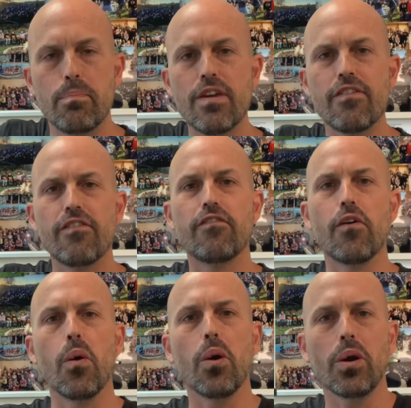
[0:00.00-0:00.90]

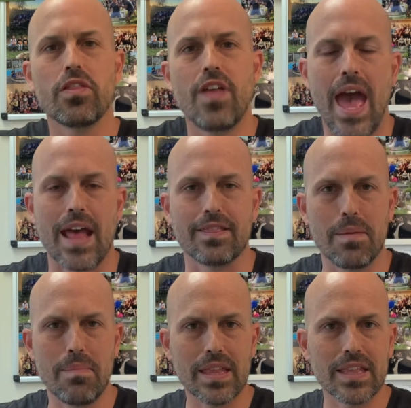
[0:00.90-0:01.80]
before that,
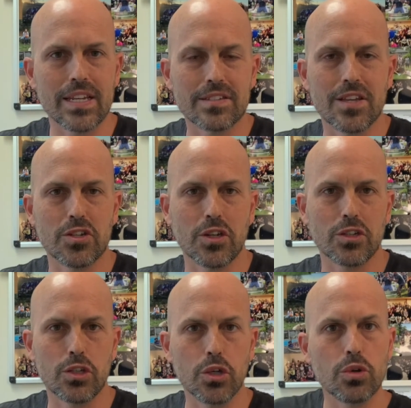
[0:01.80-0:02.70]
they made the
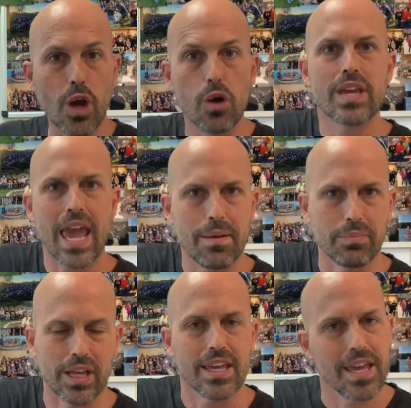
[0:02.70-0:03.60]
decision to go
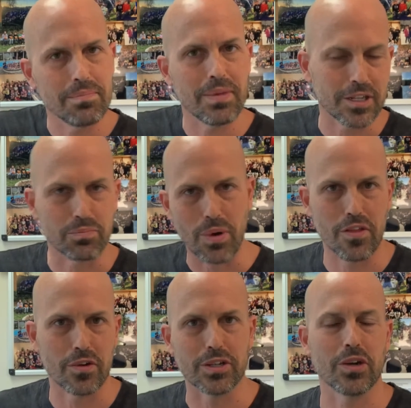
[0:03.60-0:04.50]
gambling, him and his
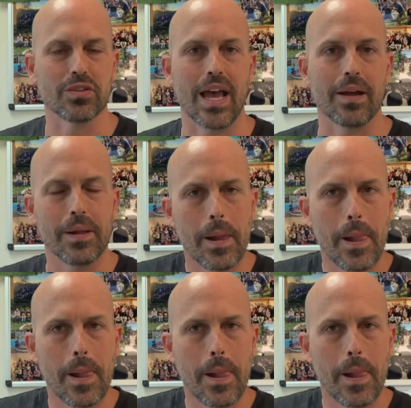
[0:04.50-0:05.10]
brother, it turns out.